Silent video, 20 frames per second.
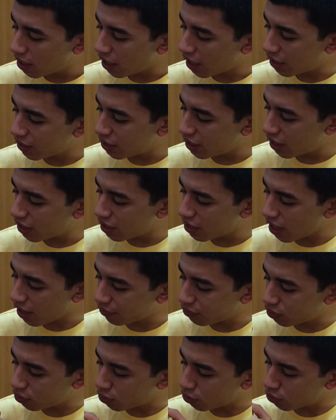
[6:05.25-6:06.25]
and then you
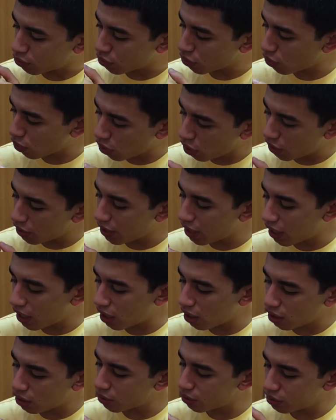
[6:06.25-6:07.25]
have to scroll
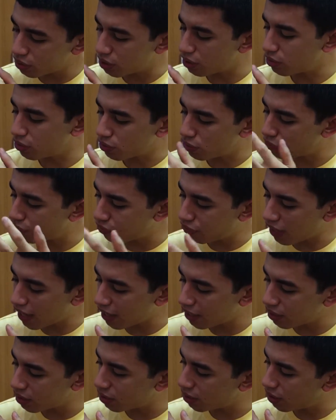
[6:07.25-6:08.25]
down and
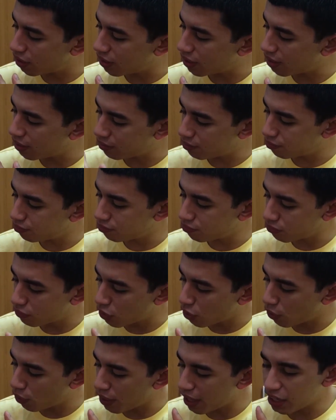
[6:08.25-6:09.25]
find
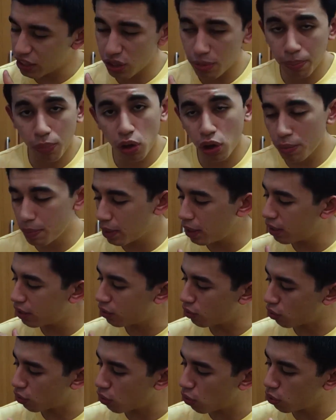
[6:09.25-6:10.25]
your next
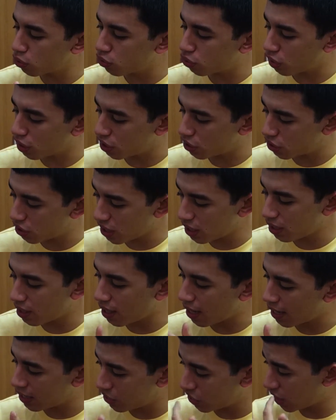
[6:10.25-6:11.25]
appointment or go through
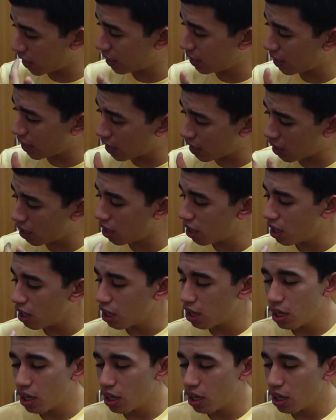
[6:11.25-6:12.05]
an agenda.